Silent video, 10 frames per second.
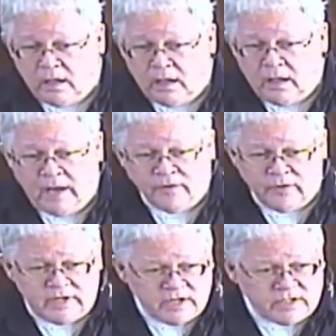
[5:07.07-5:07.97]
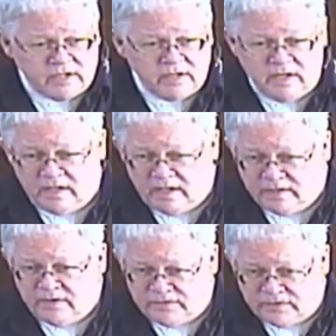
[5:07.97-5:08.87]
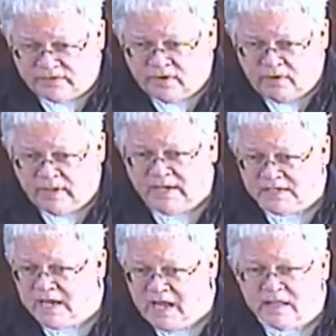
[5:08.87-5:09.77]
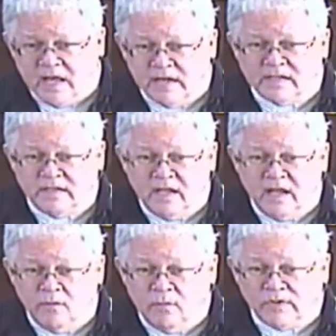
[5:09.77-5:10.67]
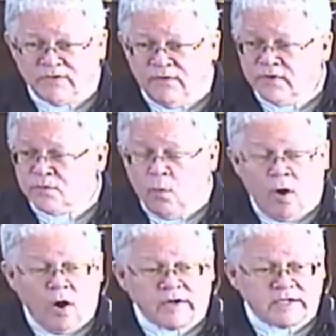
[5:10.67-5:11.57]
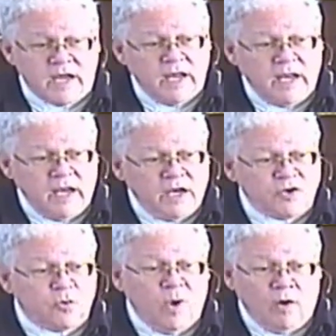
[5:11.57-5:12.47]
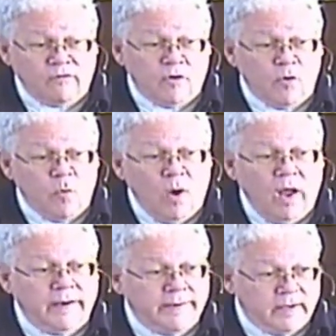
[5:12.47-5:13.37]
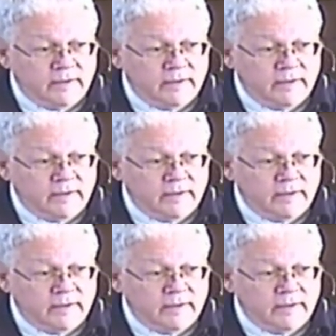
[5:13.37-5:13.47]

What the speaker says: And tradition, they currently say that it was first walked in 1201.